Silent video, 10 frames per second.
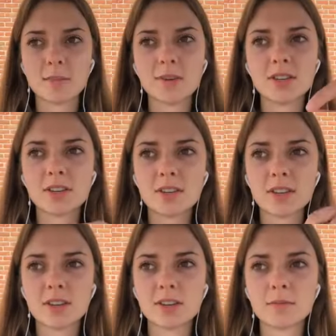each of
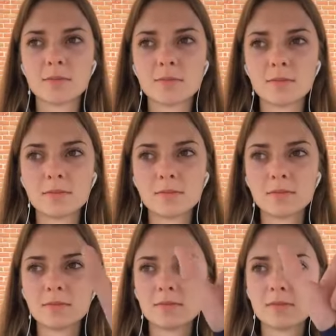the
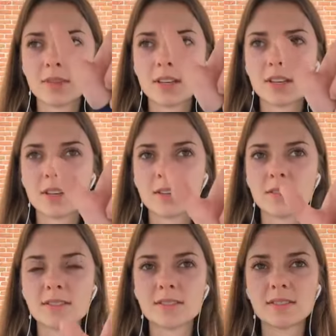
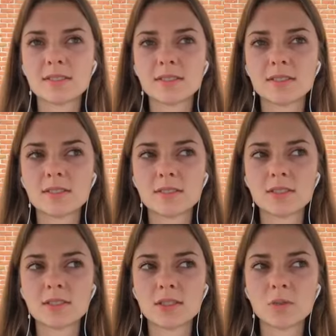
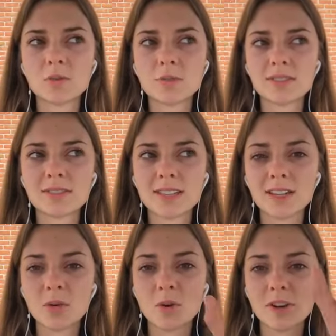suits
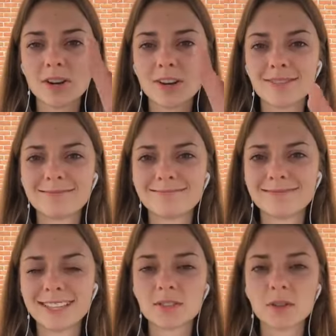in order.
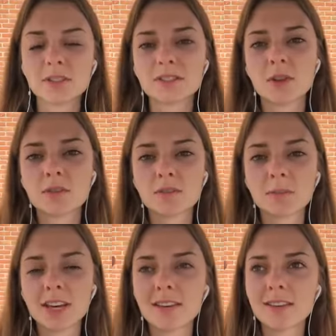So it goes
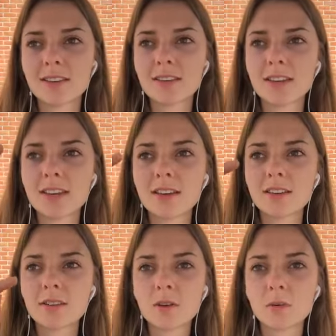from like
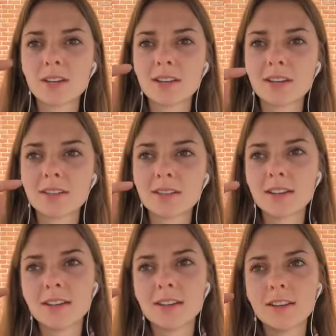king, queen,
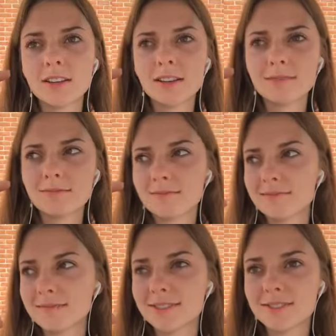
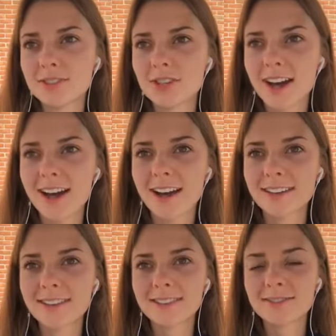
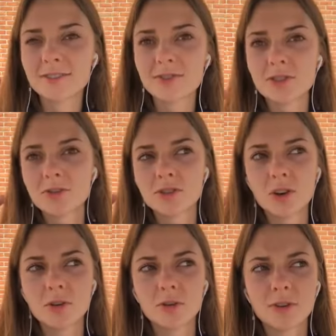jack,
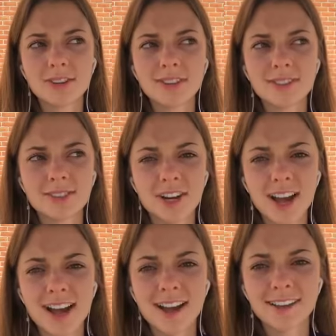
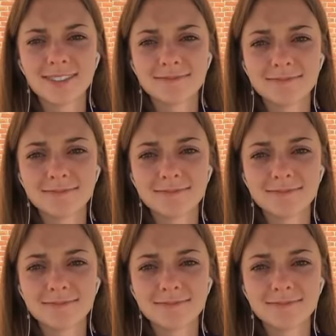jack,